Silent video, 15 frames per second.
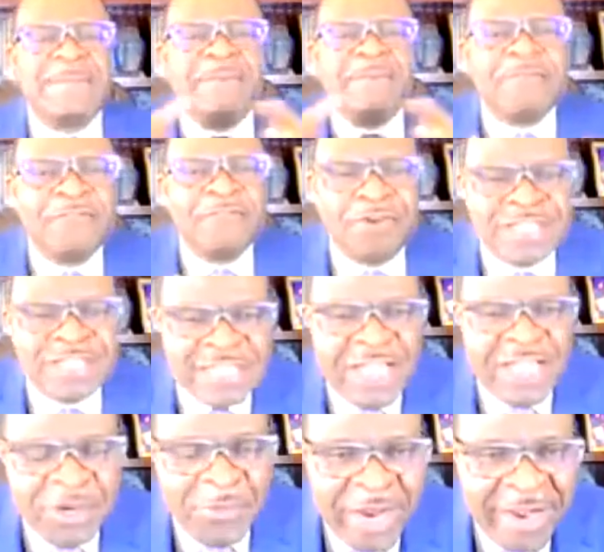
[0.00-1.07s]
before
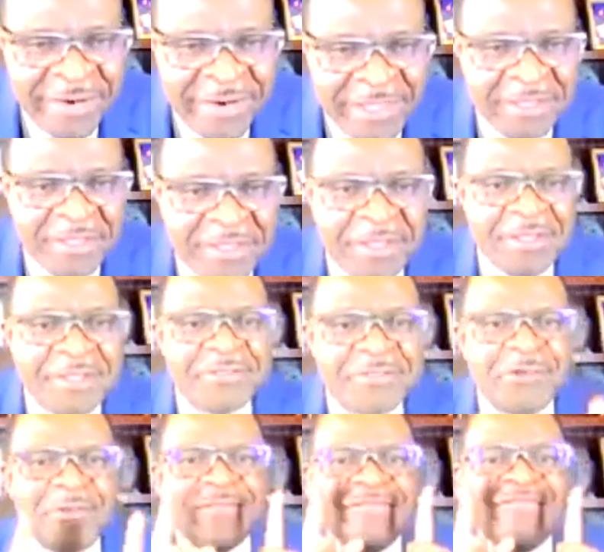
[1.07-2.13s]
January.
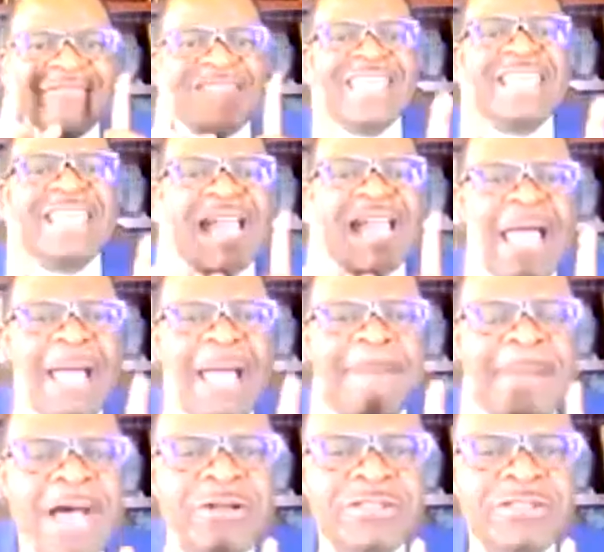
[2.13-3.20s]
So think
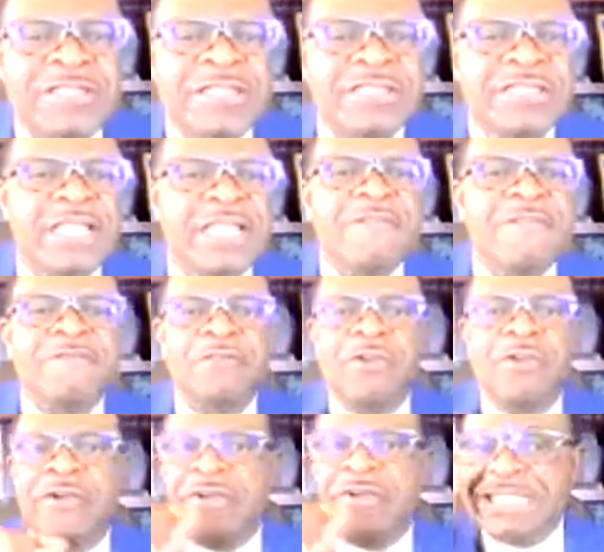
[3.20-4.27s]
about it. If
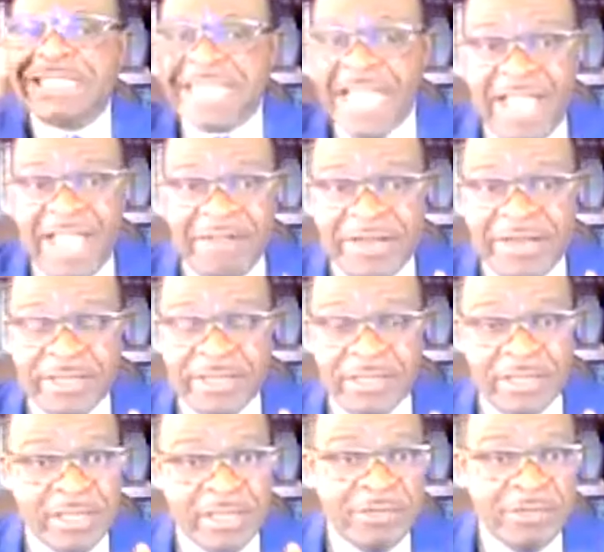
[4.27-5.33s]
you're retiring
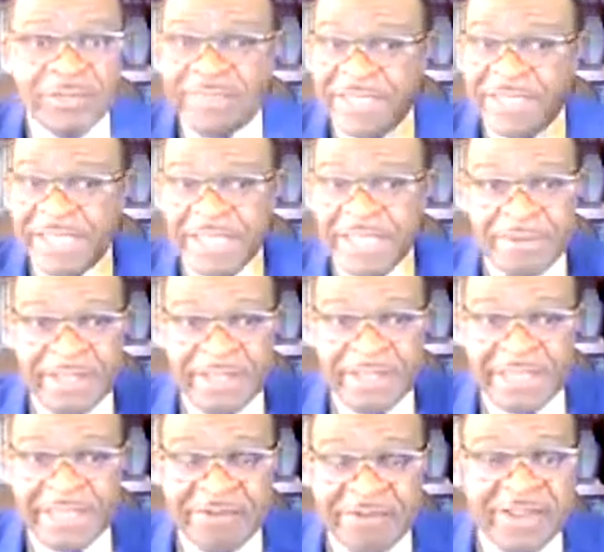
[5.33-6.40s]
and you're thinking about a
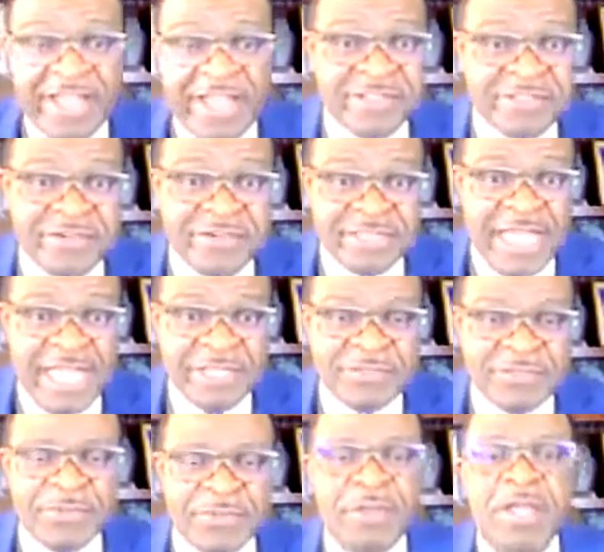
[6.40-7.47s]
career to retire
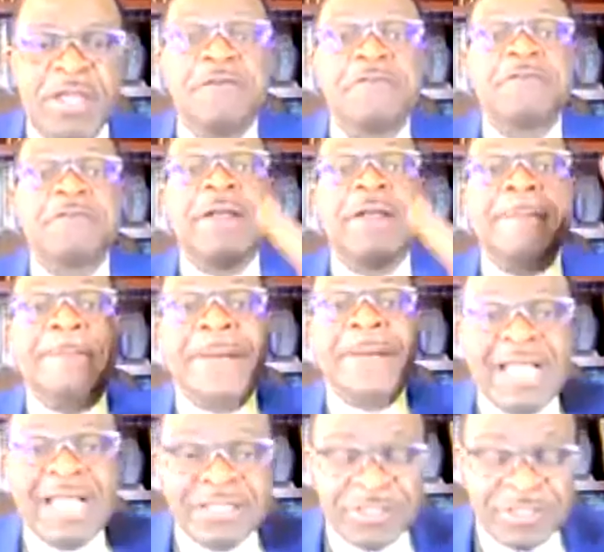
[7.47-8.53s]
to, if you're a
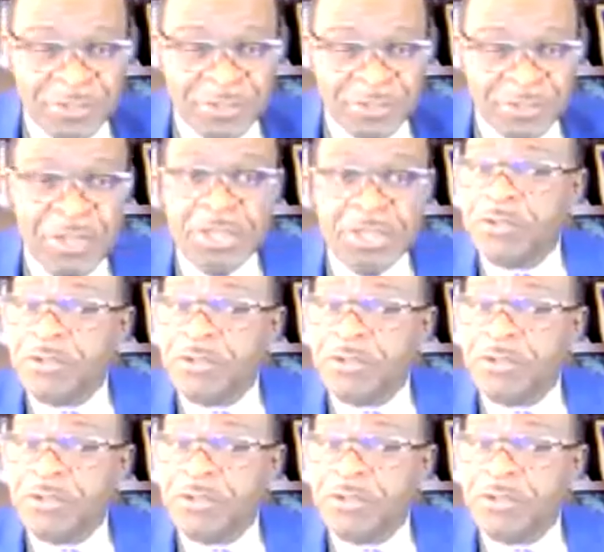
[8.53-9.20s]
pastor, you